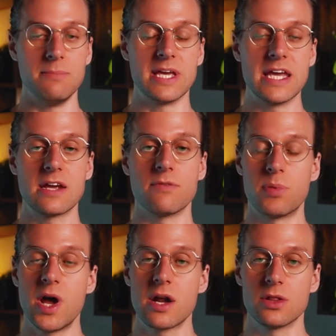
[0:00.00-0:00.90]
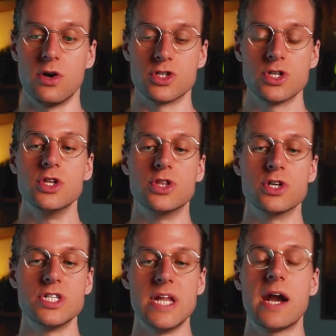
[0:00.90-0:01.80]
beginning of a product launch,
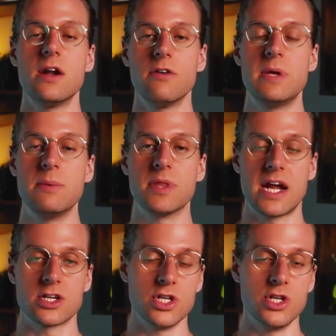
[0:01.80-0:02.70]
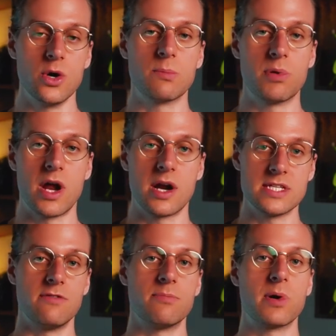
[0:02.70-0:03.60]
there's not enough people that actually know the product
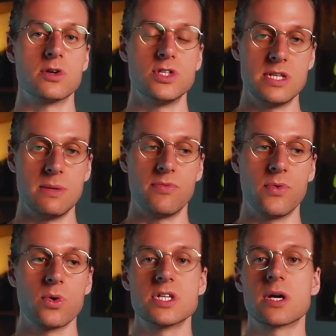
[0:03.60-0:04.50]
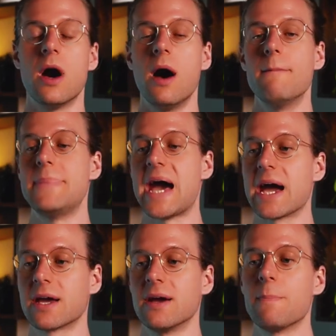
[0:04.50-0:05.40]
and have purchased it before to come
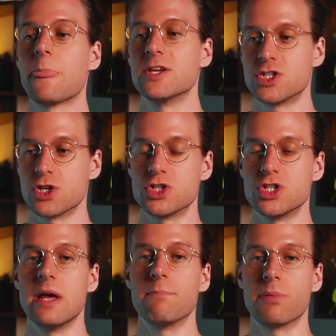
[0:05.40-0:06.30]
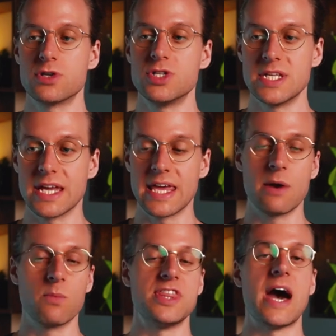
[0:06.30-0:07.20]
back, search it, and purchase it
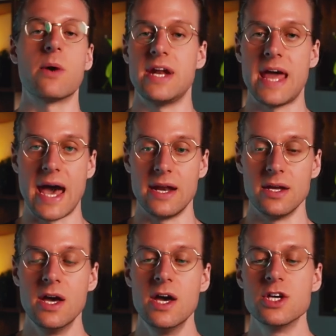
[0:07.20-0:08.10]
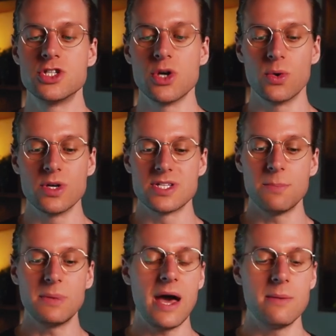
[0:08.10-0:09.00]
again without an ad. So
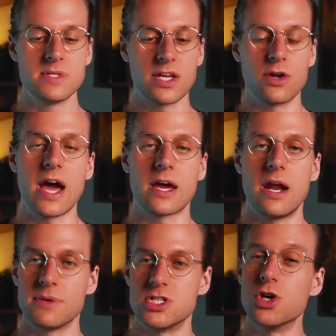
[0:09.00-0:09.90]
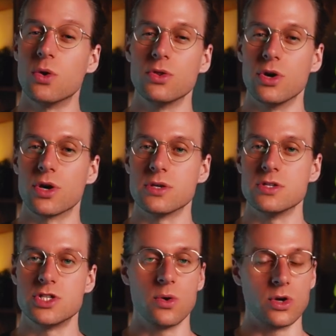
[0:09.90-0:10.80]
sometimes like your economics don't look
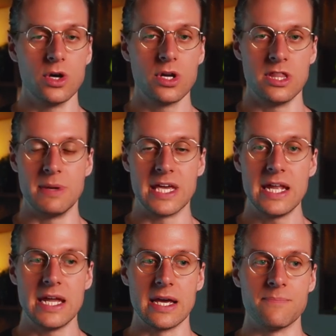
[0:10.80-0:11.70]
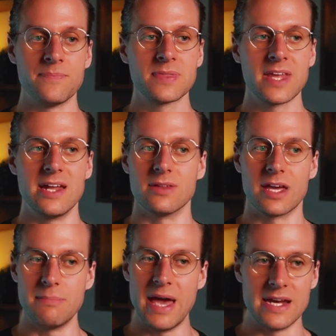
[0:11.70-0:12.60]
so good in the beginning and you're
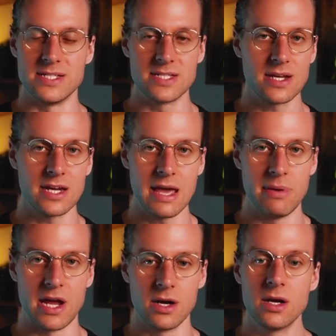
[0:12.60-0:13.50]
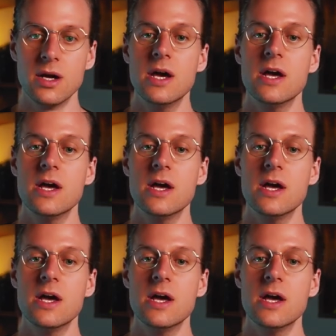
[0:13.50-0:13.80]
like, man, is this gonna get better?